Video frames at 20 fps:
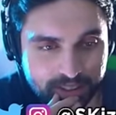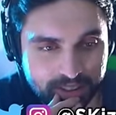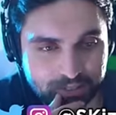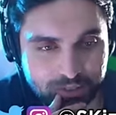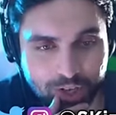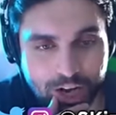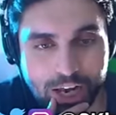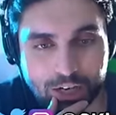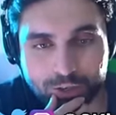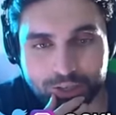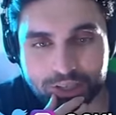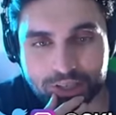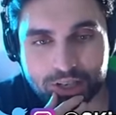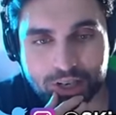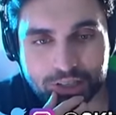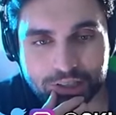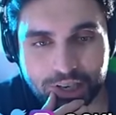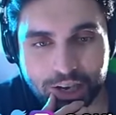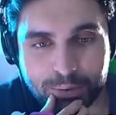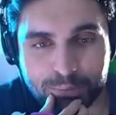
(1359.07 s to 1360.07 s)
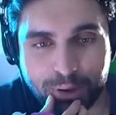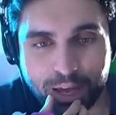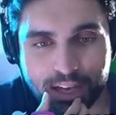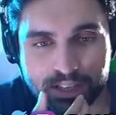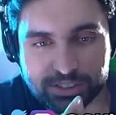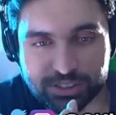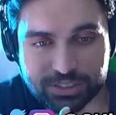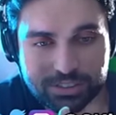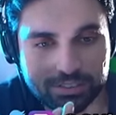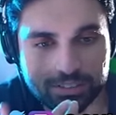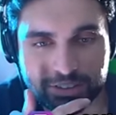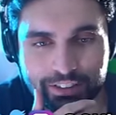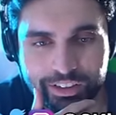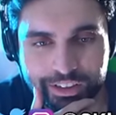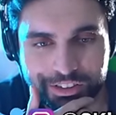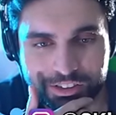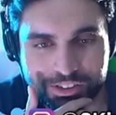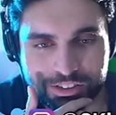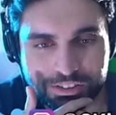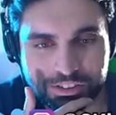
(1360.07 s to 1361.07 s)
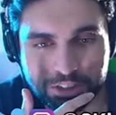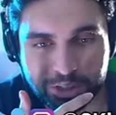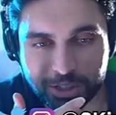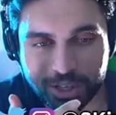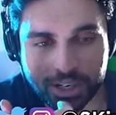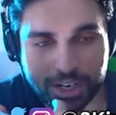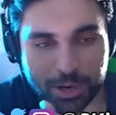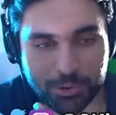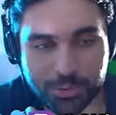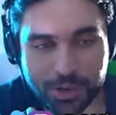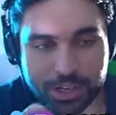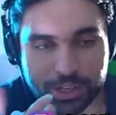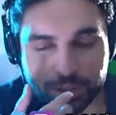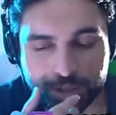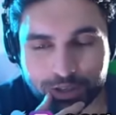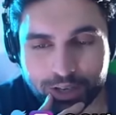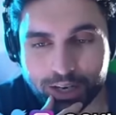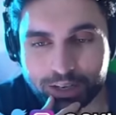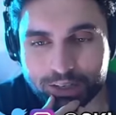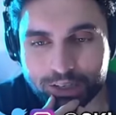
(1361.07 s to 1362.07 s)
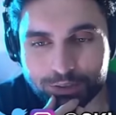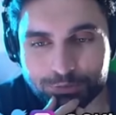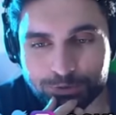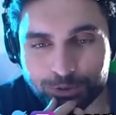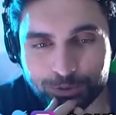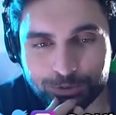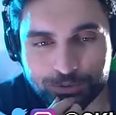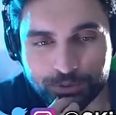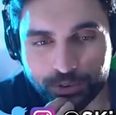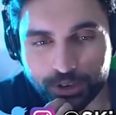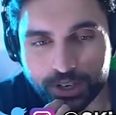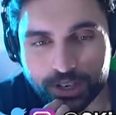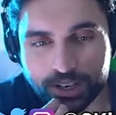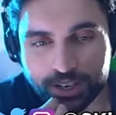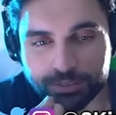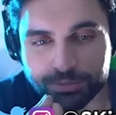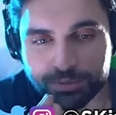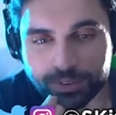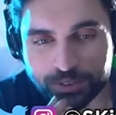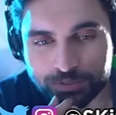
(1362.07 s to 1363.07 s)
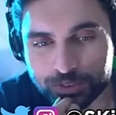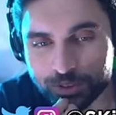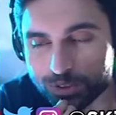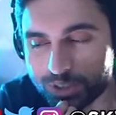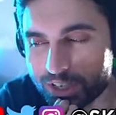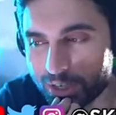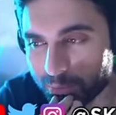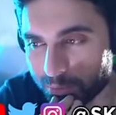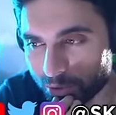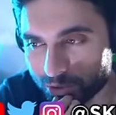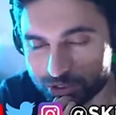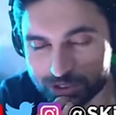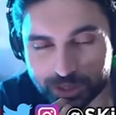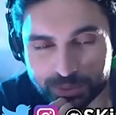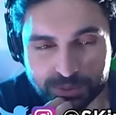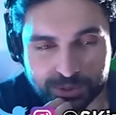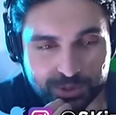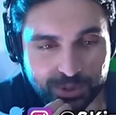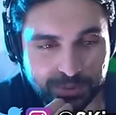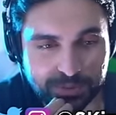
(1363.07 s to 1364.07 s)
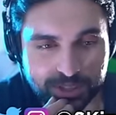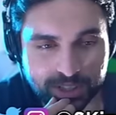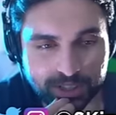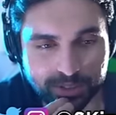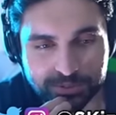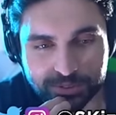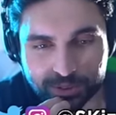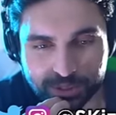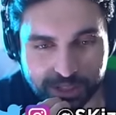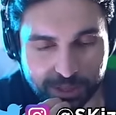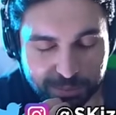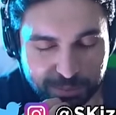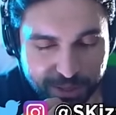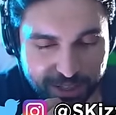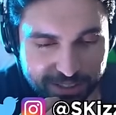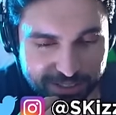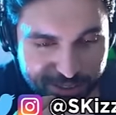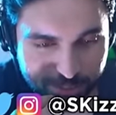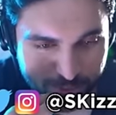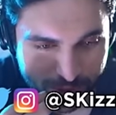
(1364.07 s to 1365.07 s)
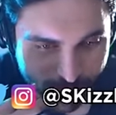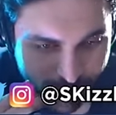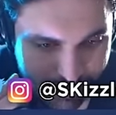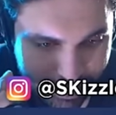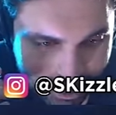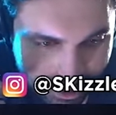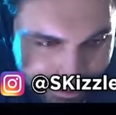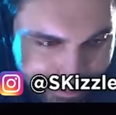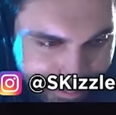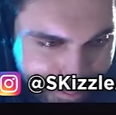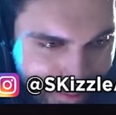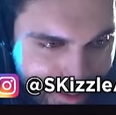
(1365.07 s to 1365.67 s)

If you already got Game Pass, you, in a way, you're getting it for free if, if you keep your subscription, if you keep paying subscription.